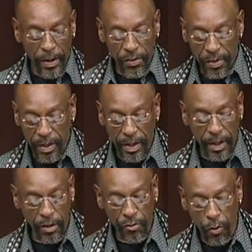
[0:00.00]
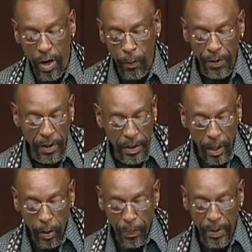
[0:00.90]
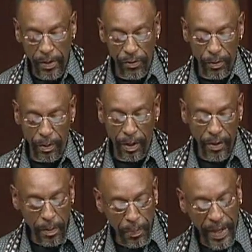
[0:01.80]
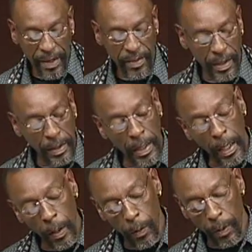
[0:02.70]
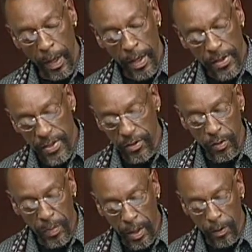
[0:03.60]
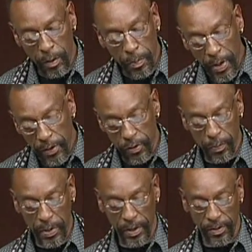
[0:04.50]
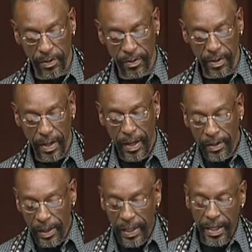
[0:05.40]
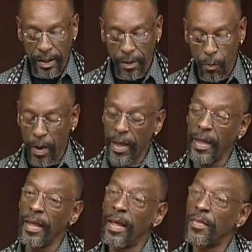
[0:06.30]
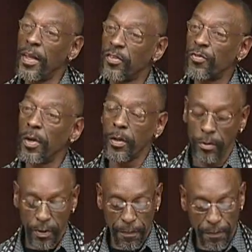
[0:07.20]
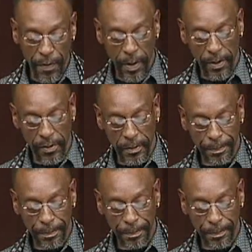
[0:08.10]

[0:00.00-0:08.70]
Sitting here drawing with a yellow pencil, then painting yellow, sentimental puzzle pieces, deleting the way they struggle to fit.